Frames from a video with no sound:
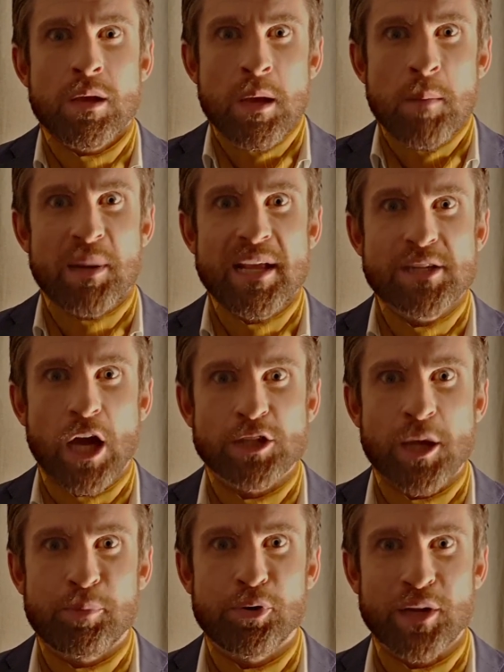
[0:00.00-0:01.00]
Please
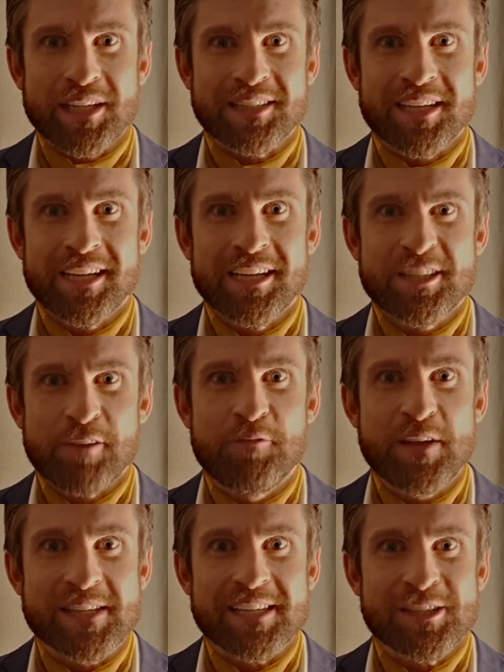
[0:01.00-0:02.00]
ask a priest to
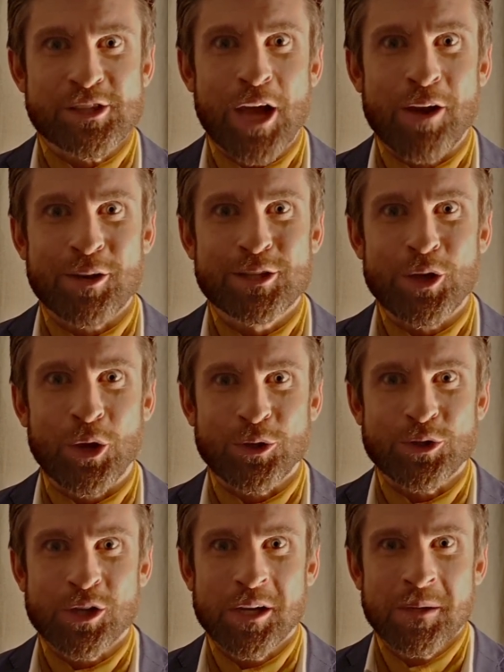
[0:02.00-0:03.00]
visit Cyrus
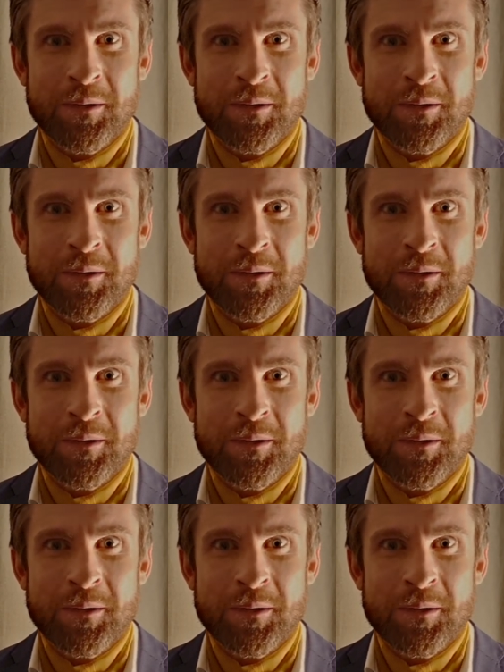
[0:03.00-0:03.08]
Lodge.